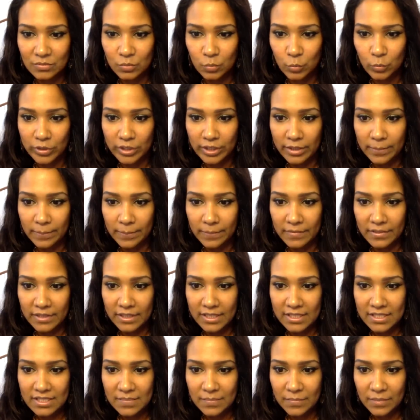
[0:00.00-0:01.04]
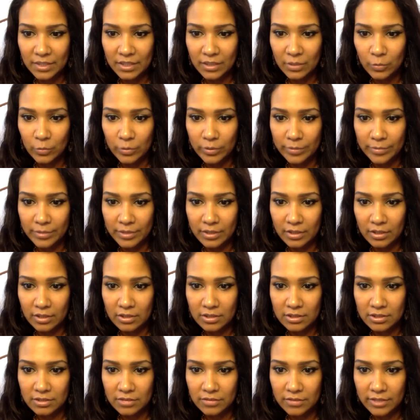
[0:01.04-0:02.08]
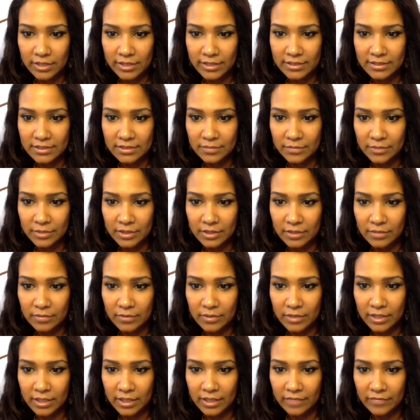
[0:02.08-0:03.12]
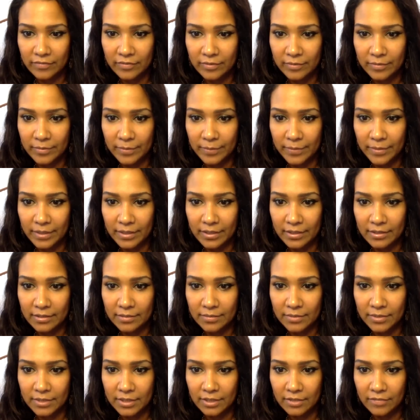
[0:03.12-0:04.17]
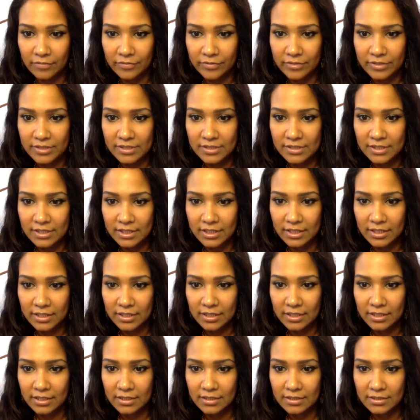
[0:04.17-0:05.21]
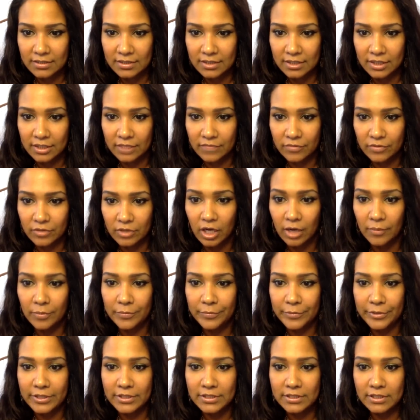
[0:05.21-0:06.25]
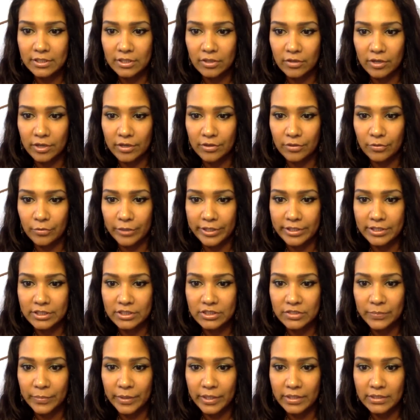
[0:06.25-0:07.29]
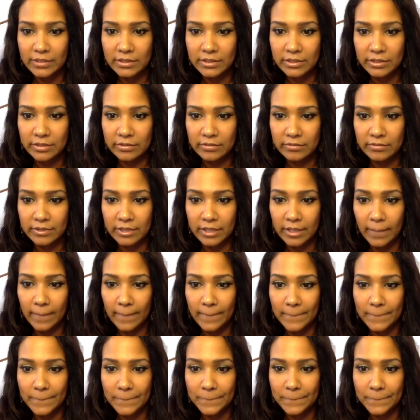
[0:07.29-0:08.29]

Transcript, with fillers: when yes men and women are so nice to me when i have on my makeup and outfit slave. yes they give you compliments and go out of their way to speak to you yep